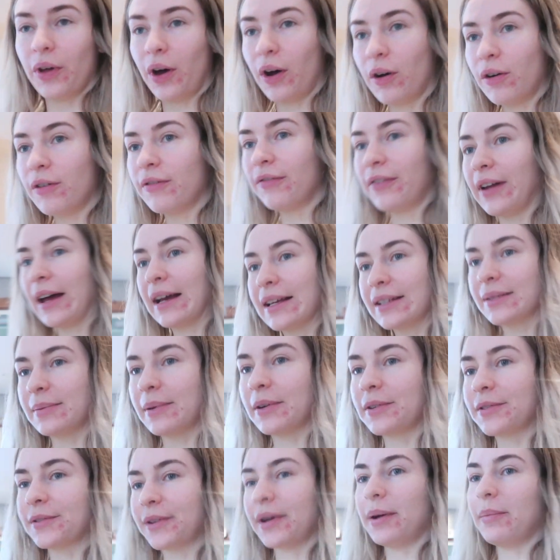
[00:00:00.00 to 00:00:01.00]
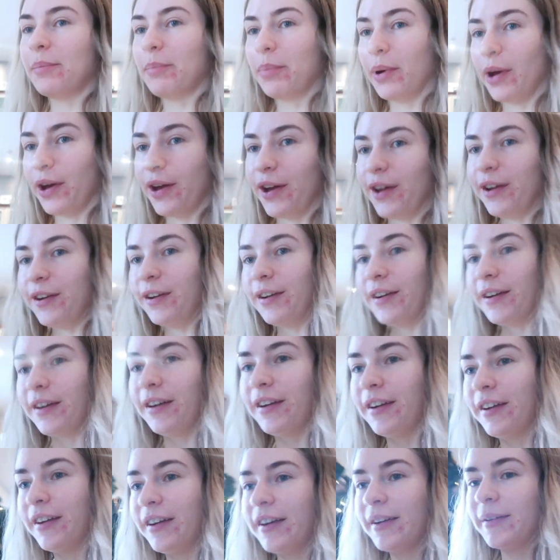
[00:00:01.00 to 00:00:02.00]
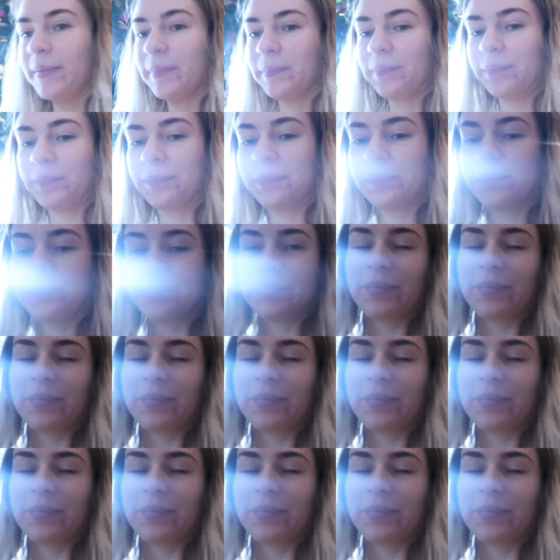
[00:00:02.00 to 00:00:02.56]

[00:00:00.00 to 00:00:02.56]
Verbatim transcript: the whole flat smells like burnt. Oh wow.